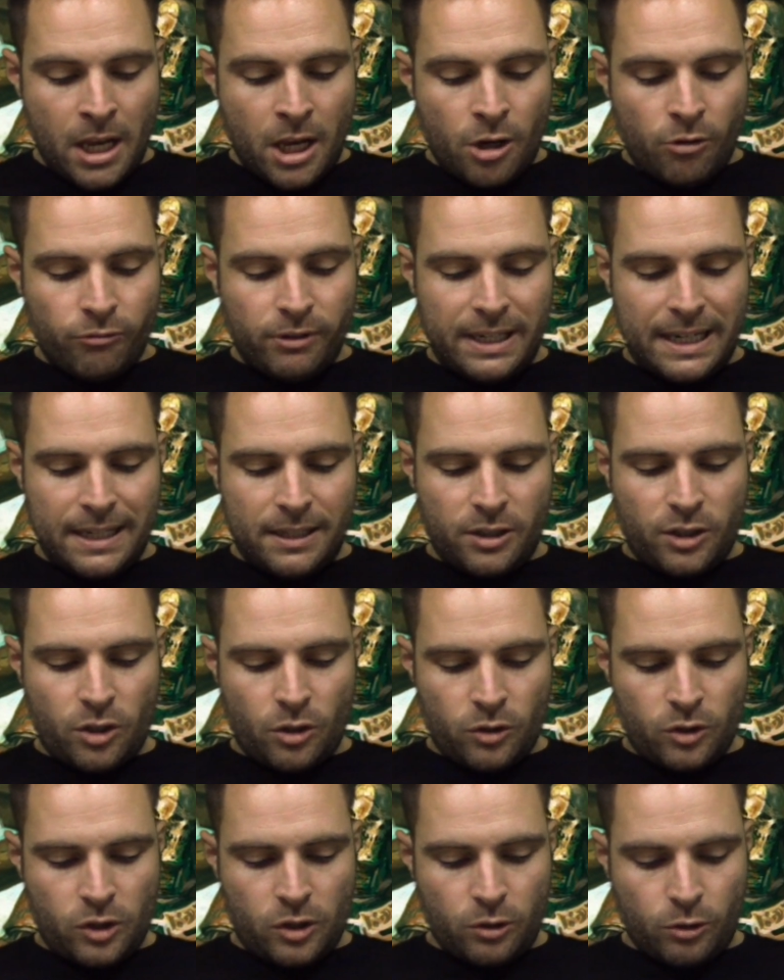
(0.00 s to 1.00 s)
Relentless
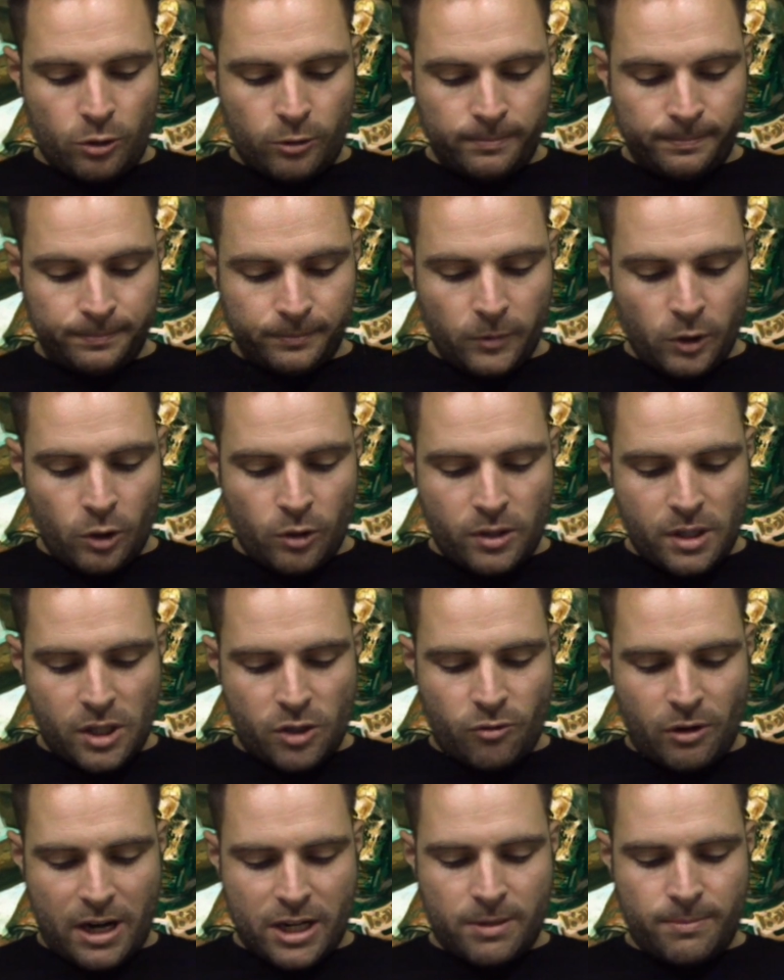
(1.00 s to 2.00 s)
Onslaught. Use this
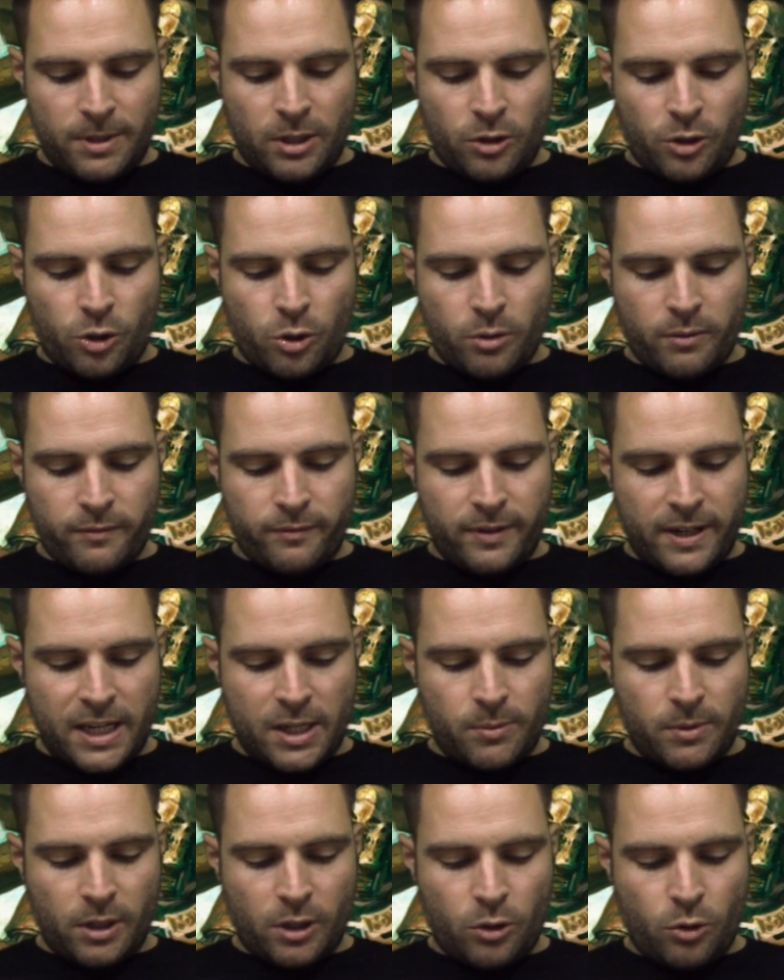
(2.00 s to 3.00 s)
stratagem in your shooting phase
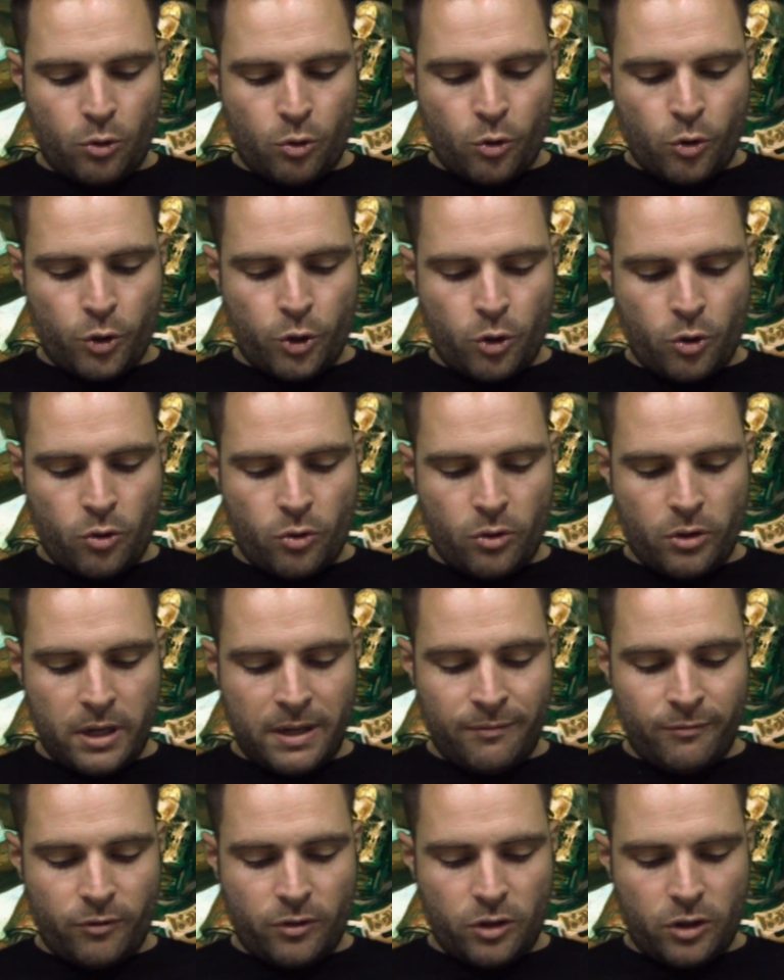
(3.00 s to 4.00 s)
when a core
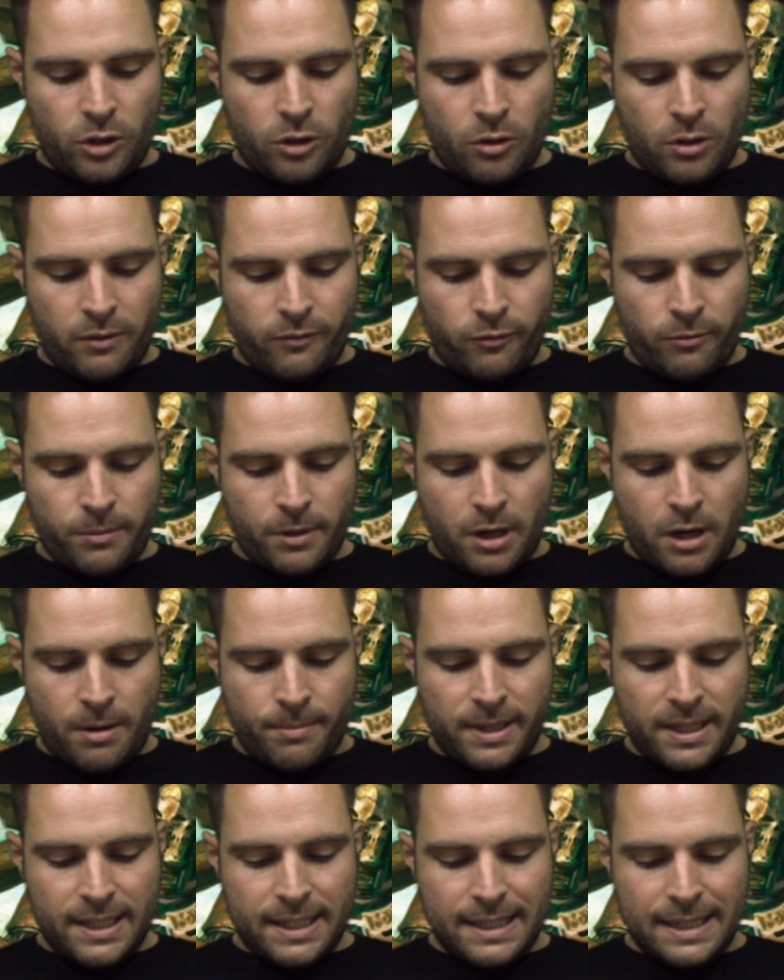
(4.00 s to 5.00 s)
infantry unit from your
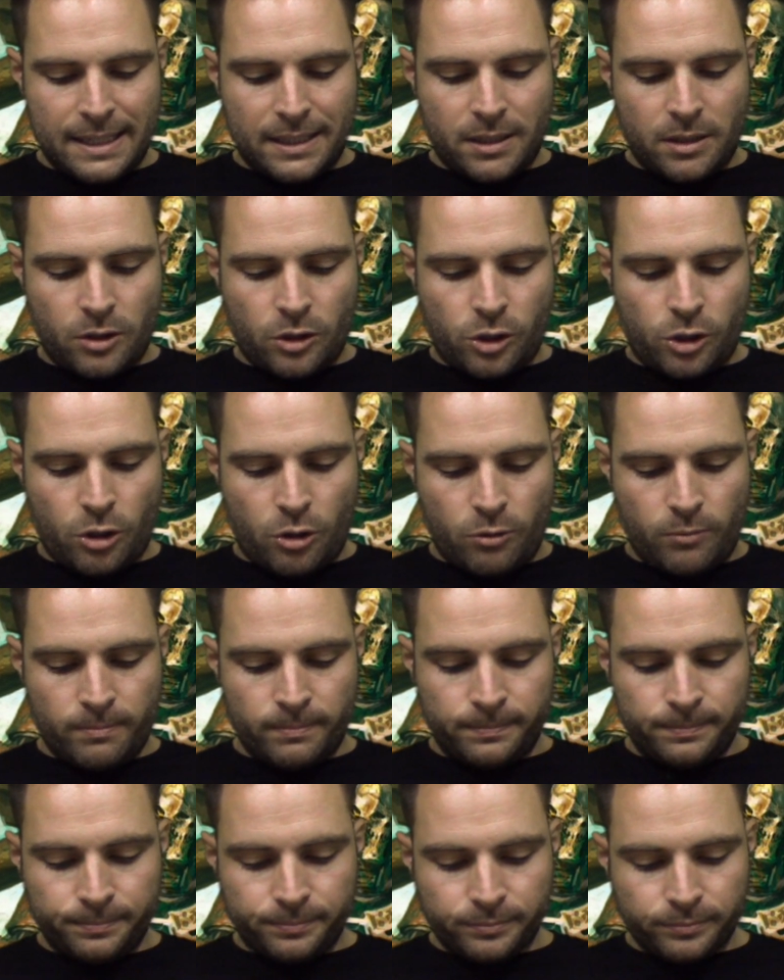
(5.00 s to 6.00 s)
army is selected to shoot.
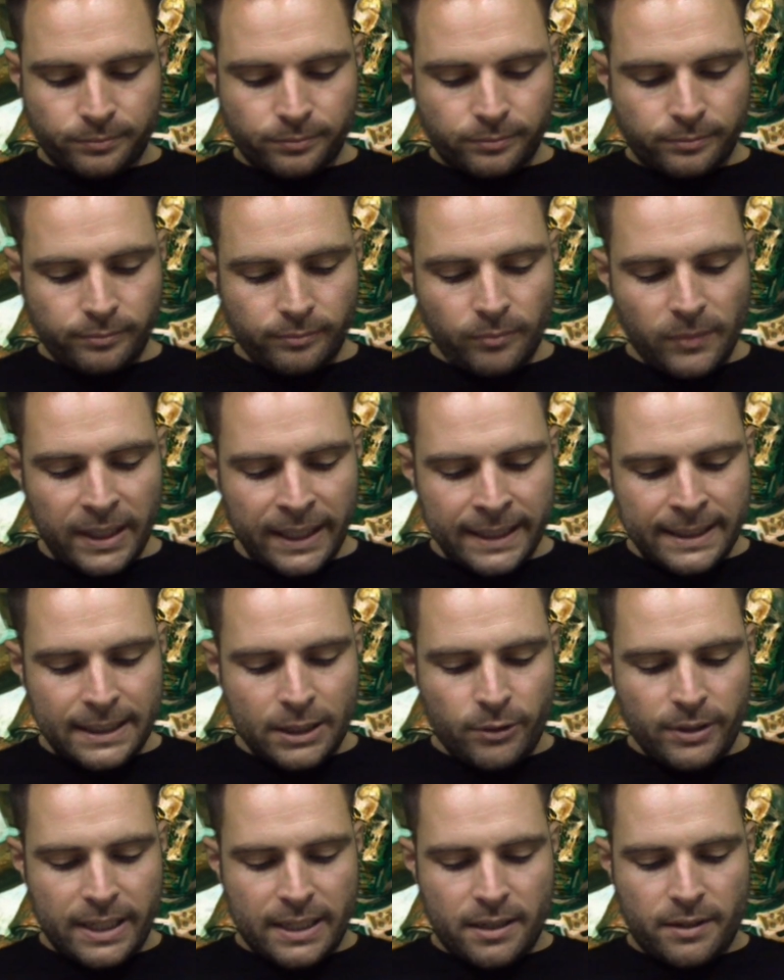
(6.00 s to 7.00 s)

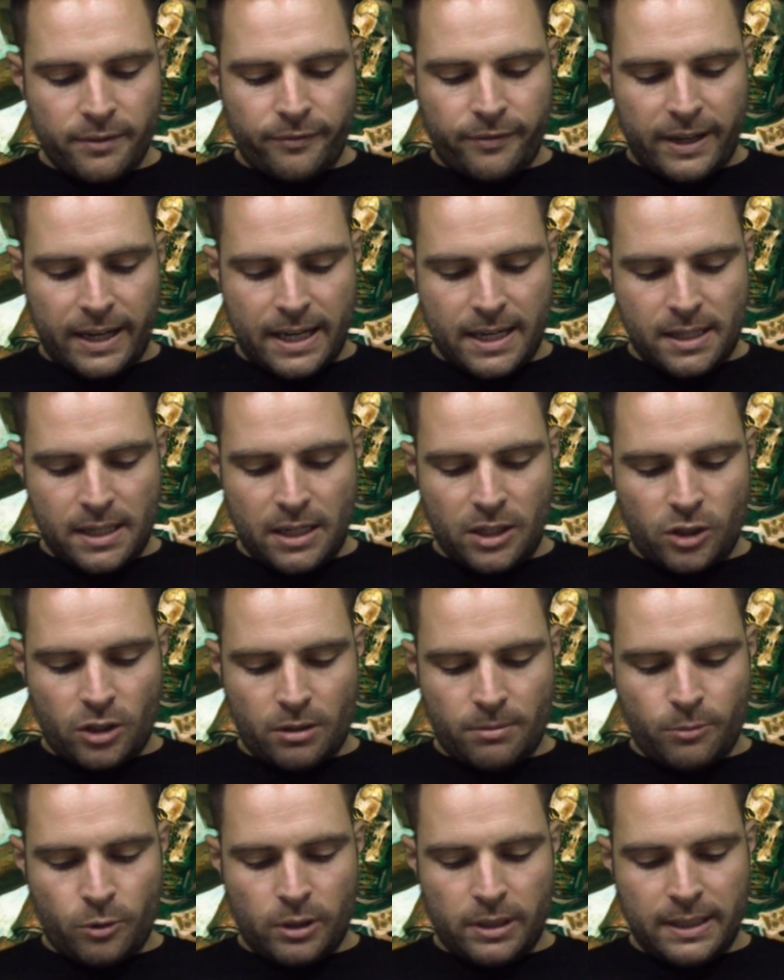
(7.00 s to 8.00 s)
Until the end of the phase, each time a
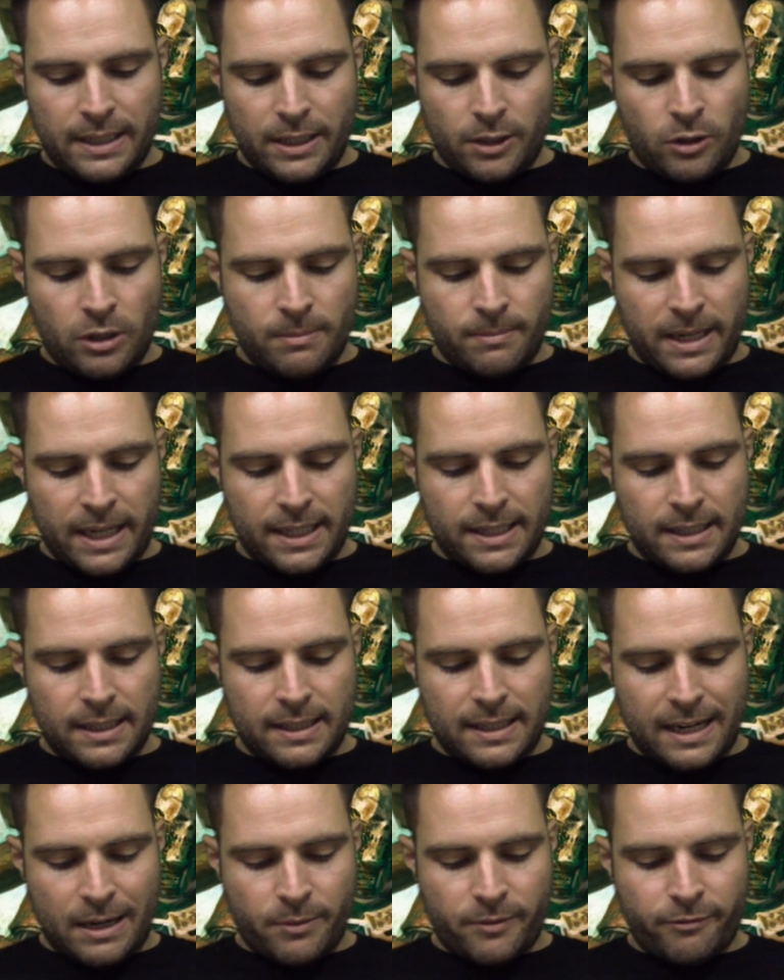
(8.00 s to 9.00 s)
model in that unit makes an
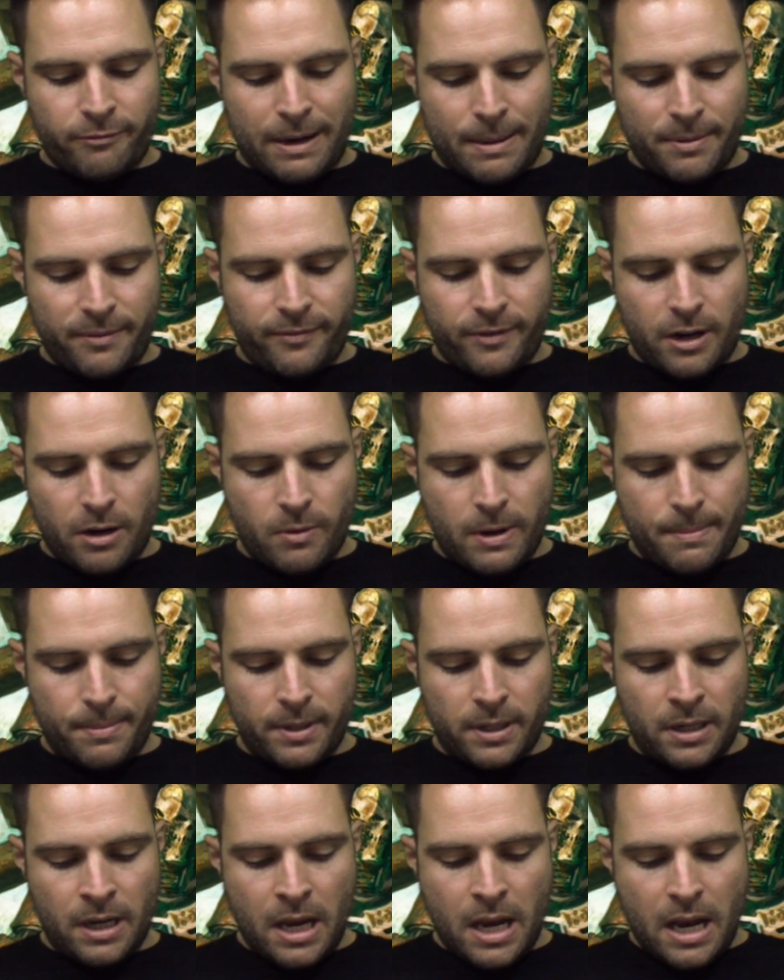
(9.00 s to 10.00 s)
attack with a rapid fire
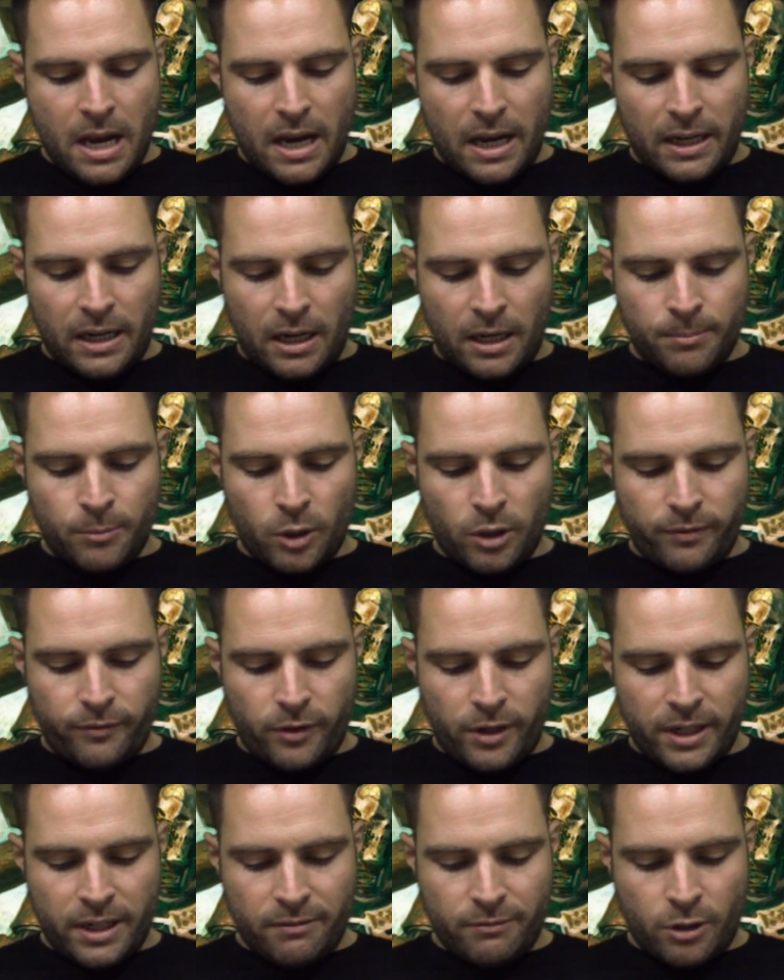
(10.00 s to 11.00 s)
weapon, an
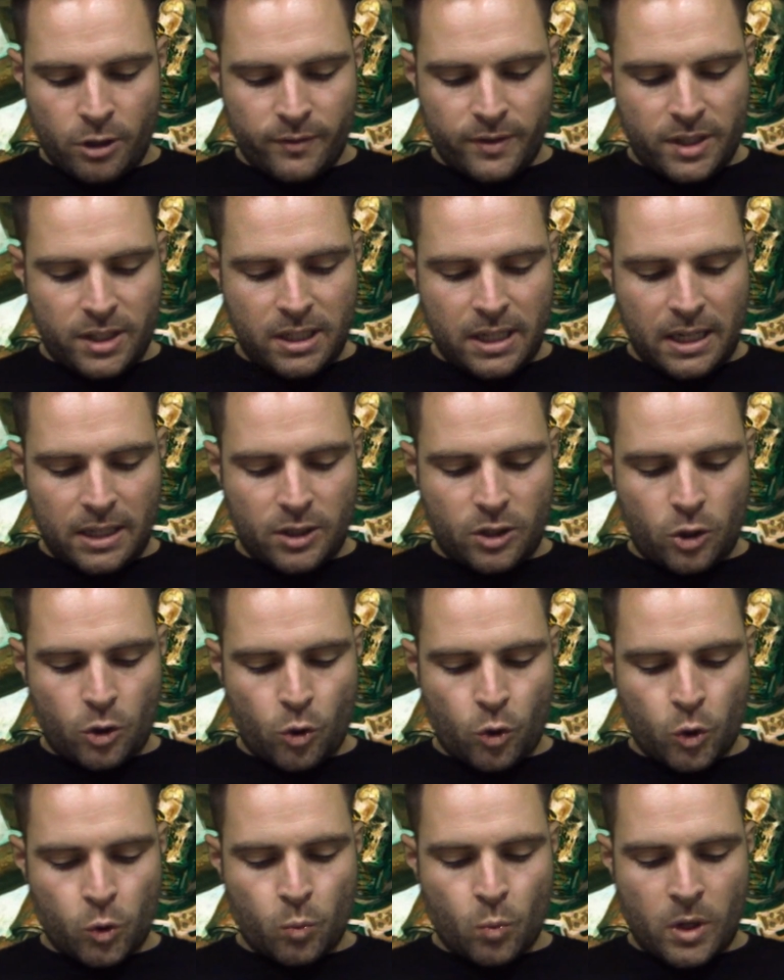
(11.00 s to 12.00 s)
unmodified hit roll of a 6
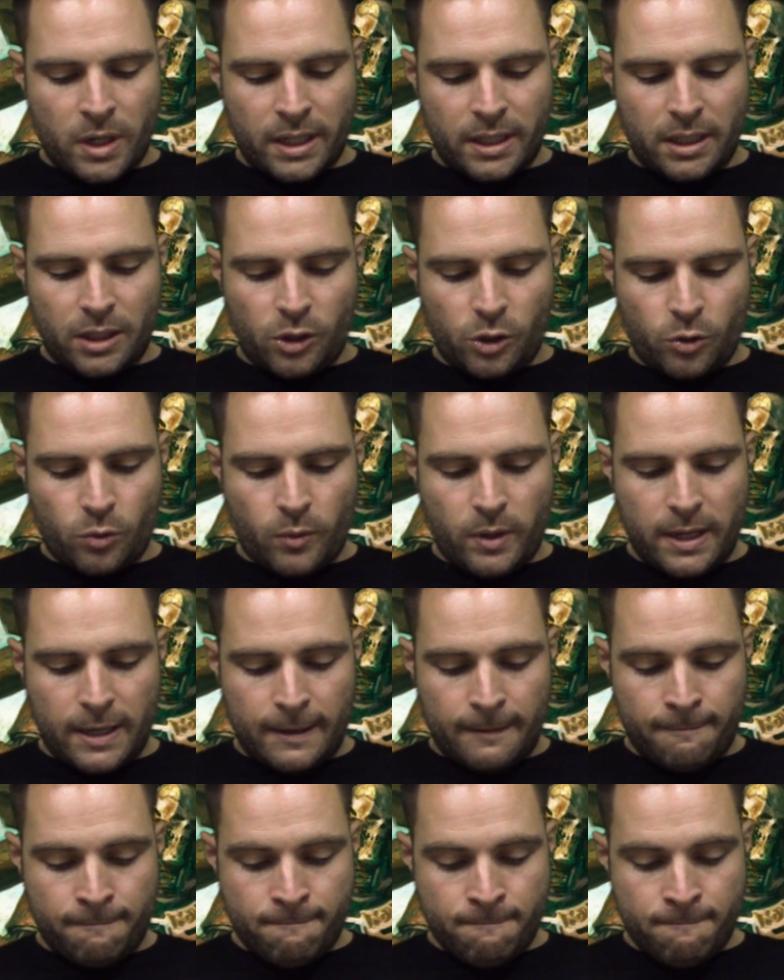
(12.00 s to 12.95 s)
scores 1 additional hit.